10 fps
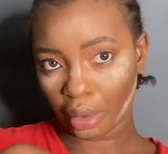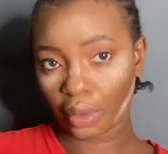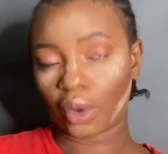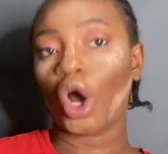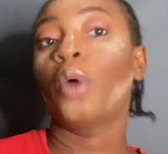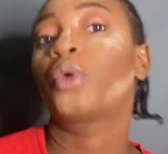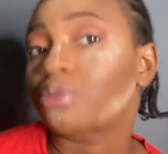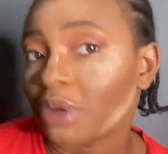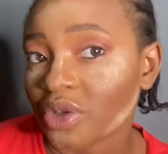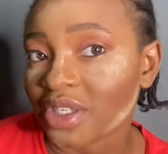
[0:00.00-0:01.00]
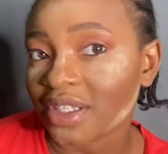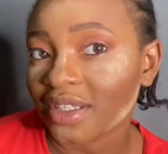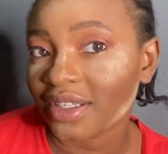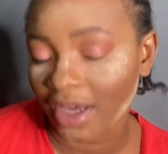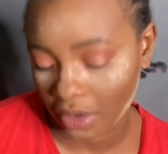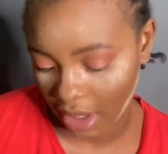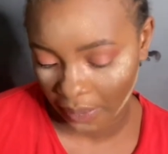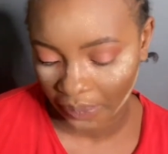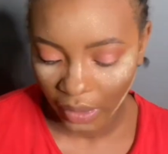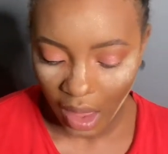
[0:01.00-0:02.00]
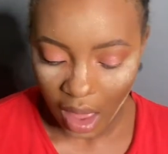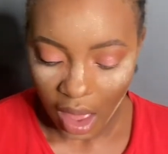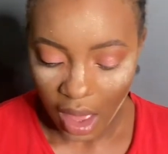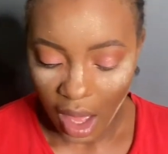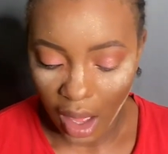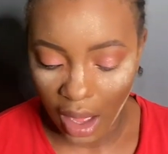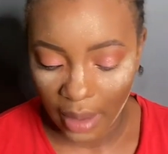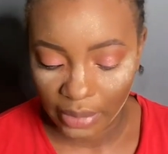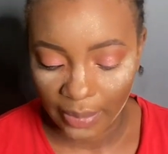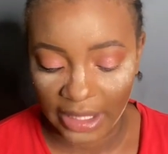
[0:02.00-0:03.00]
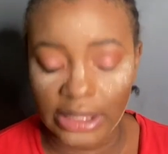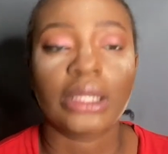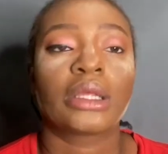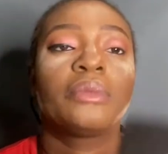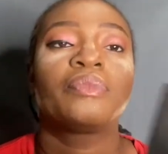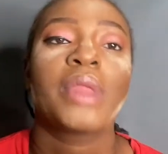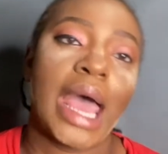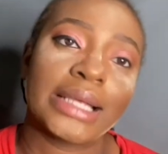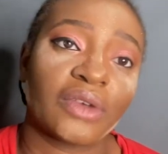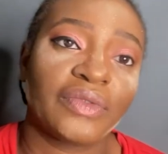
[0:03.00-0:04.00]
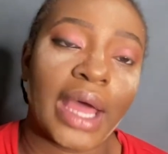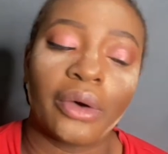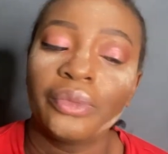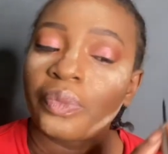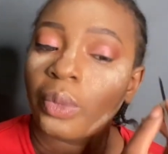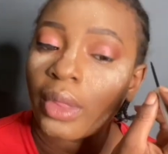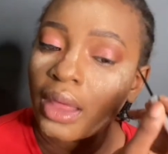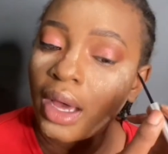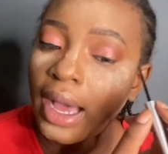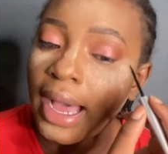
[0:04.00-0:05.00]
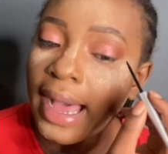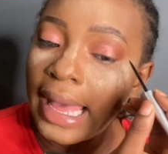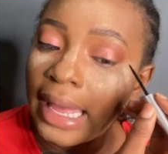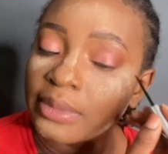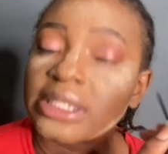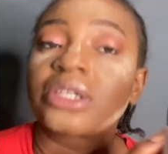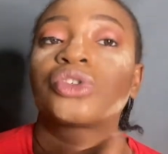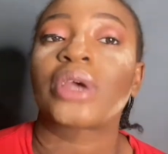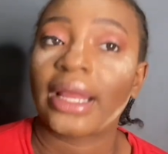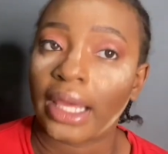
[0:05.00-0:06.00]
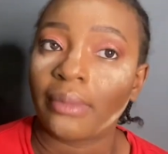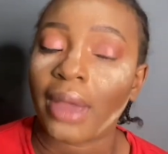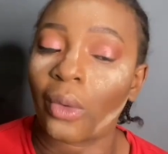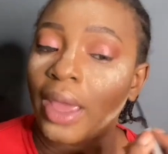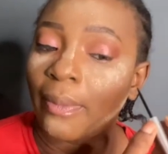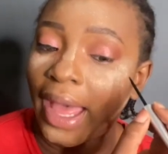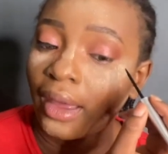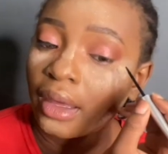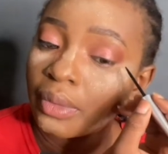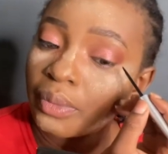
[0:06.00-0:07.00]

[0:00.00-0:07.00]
Home-cooked meals, okay. So basically, as of now, I'm still trying to gain my weight back.